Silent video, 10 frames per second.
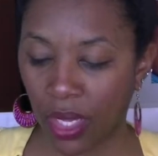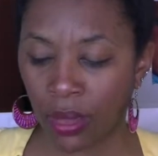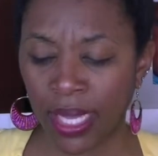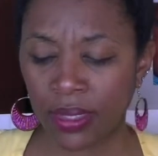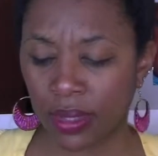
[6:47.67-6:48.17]

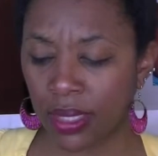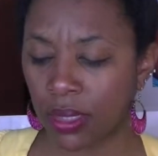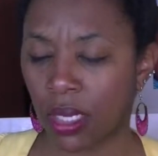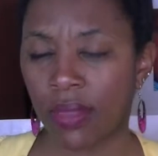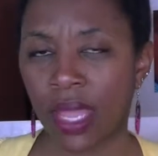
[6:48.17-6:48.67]
let's
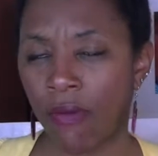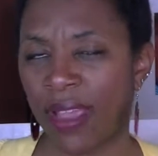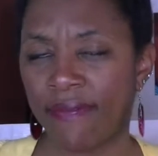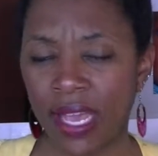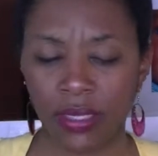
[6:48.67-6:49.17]
look at that
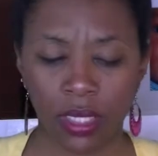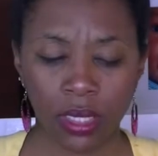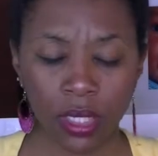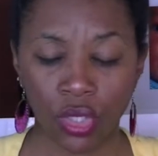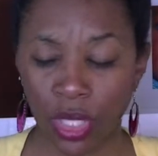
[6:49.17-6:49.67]
right fast.
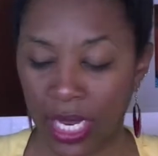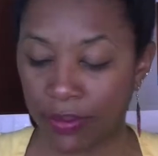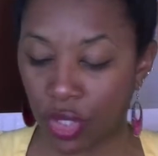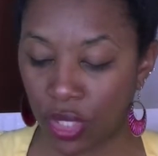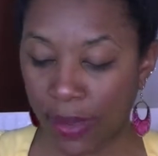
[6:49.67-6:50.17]
It's in
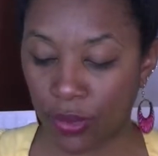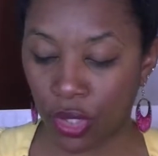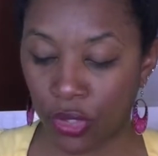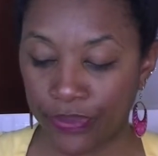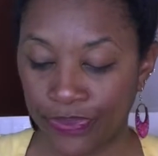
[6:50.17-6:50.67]
James
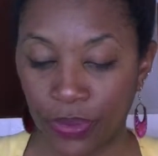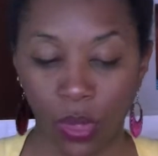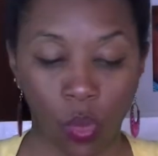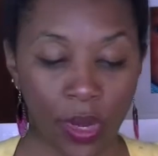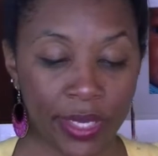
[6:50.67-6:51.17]
chapter
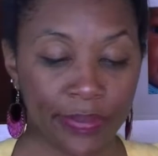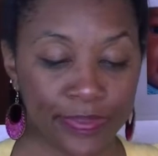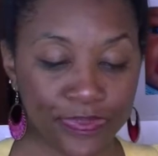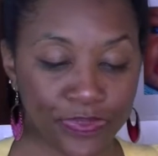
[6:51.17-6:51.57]
1.